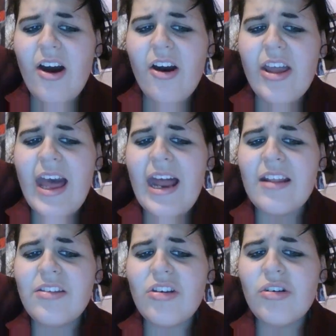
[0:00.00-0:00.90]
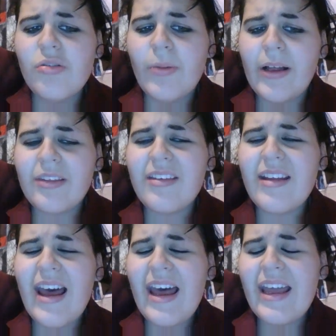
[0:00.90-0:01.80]
All you had to do was
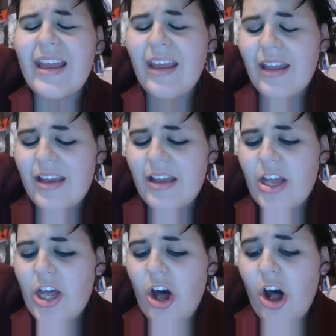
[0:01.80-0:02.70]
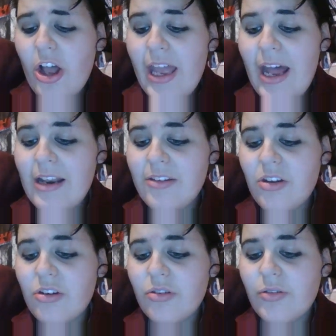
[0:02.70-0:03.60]
stay. All you had to
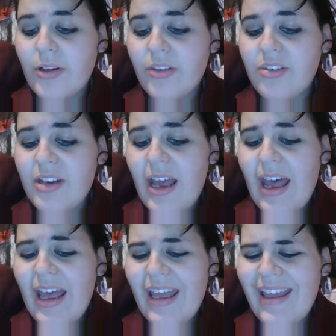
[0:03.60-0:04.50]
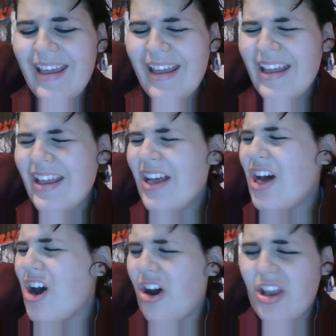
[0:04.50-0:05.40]
do was stay.
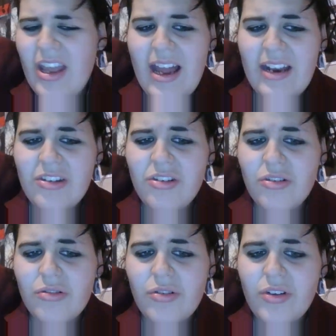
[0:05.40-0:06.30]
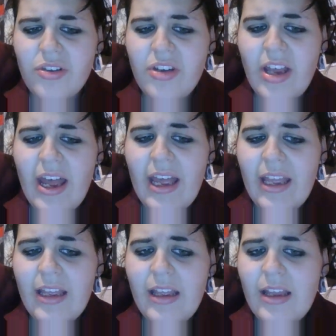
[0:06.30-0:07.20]
All you had to do was
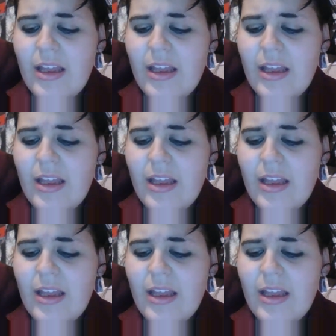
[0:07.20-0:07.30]
stay.